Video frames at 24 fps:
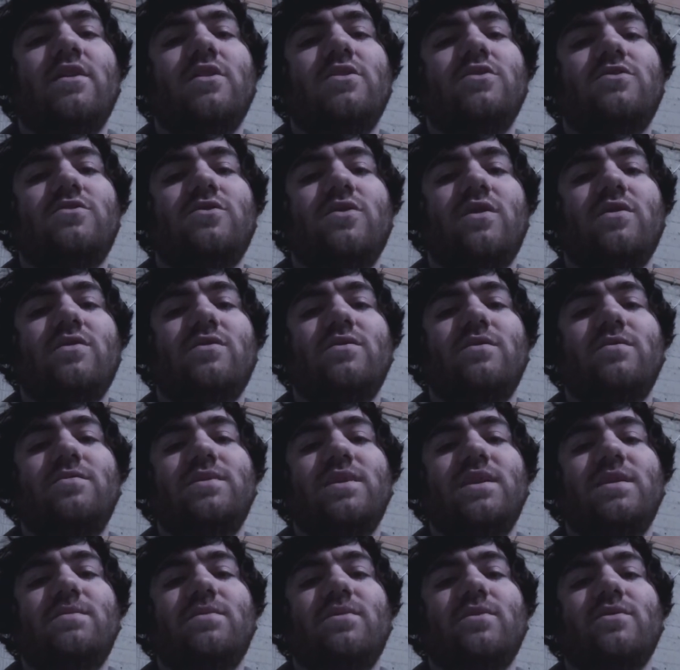struggle with
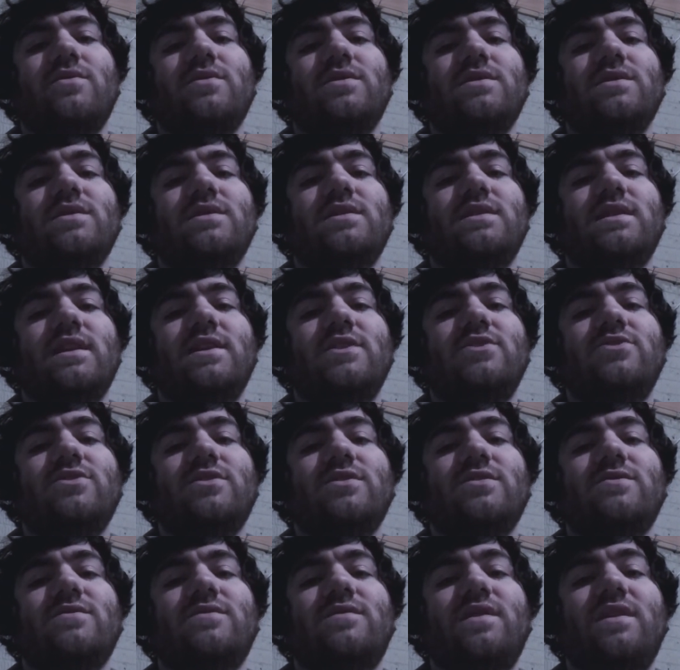depersonalization
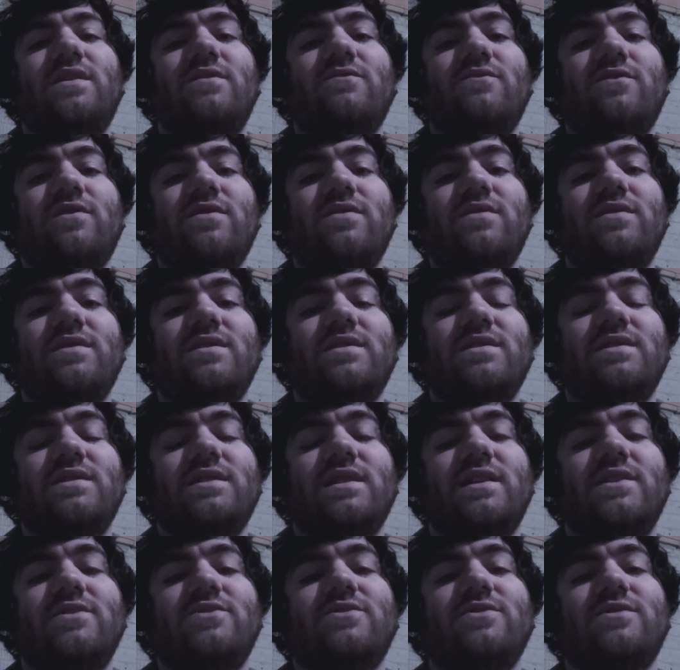or
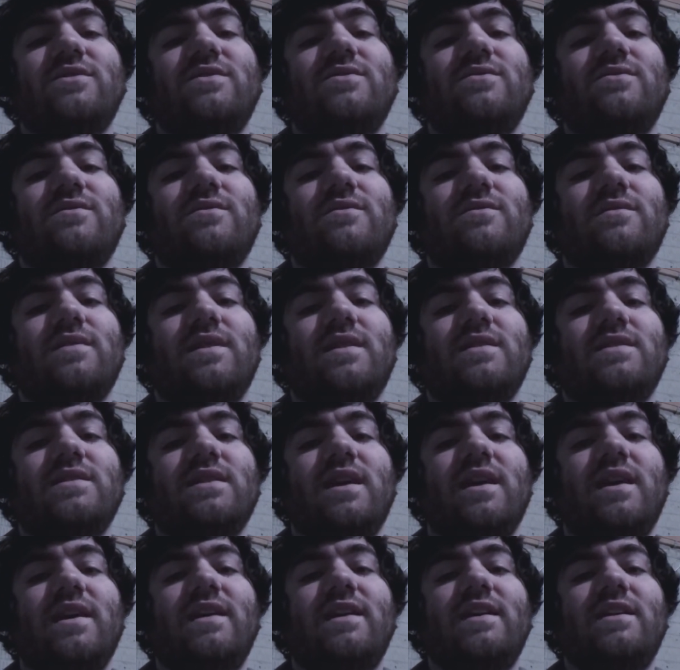derealization or
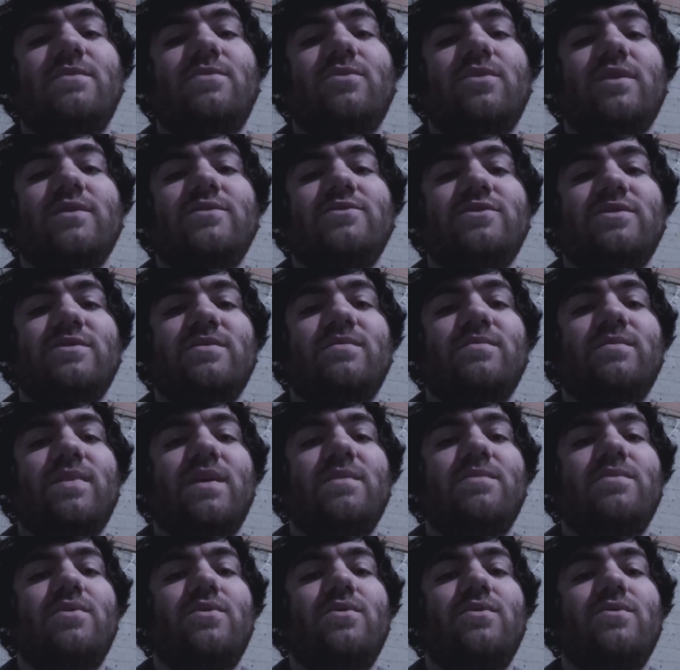anxiety, depression,
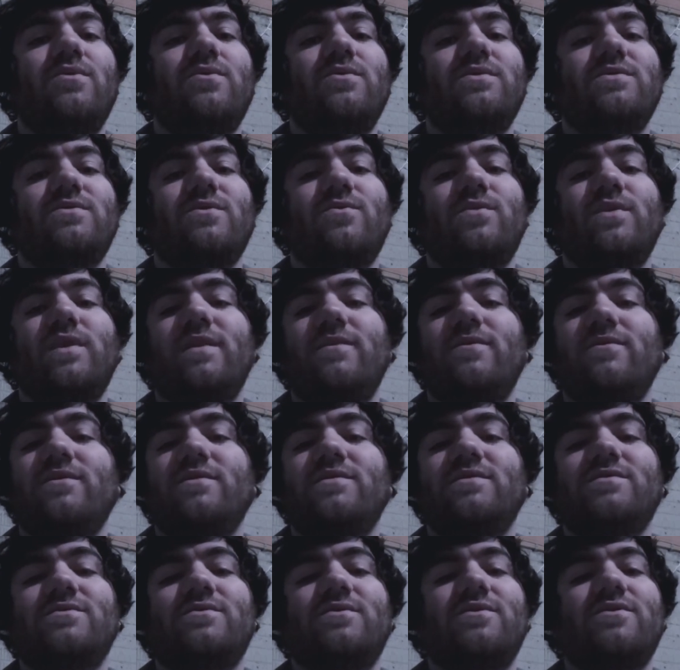bipolar, so whatever
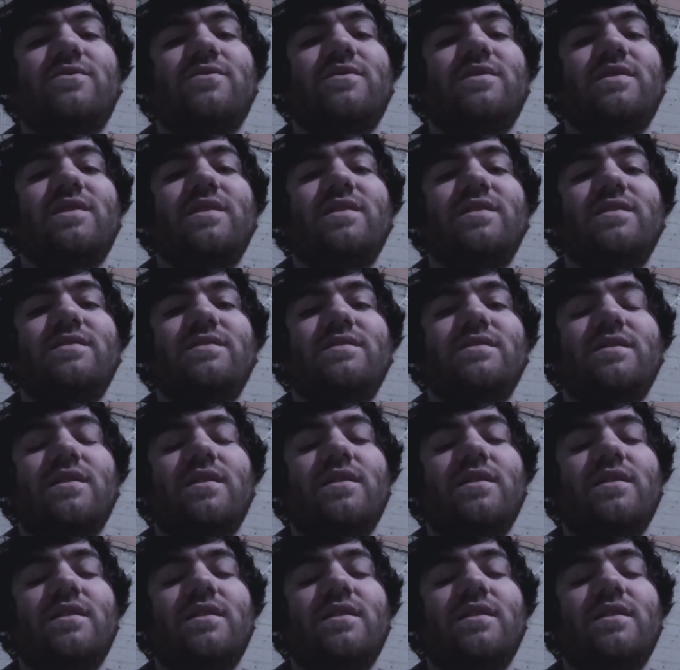disorder it is.